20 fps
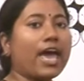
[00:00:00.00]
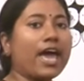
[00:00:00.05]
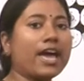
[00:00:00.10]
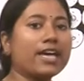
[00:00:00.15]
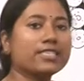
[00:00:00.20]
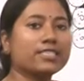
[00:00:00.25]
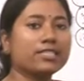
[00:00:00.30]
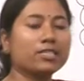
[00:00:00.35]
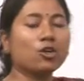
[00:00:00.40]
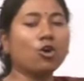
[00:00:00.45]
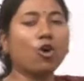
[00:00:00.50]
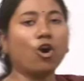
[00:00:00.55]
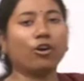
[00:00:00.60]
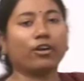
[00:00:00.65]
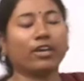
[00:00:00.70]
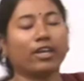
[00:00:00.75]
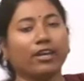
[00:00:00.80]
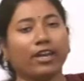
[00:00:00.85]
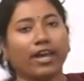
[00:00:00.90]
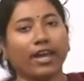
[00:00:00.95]
as in
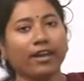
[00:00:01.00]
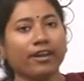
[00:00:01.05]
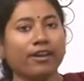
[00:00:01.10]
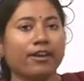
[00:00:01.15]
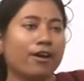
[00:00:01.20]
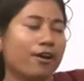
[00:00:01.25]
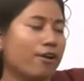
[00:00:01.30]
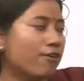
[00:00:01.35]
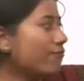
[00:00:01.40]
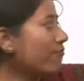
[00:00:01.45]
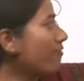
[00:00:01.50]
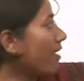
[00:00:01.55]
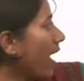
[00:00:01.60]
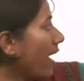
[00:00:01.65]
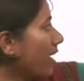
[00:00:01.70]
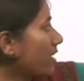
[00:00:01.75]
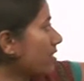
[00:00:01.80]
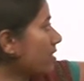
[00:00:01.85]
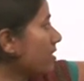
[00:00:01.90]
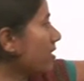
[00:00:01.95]
cotton and
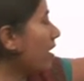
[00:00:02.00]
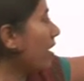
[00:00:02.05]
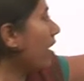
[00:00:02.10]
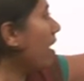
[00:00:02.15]
flax.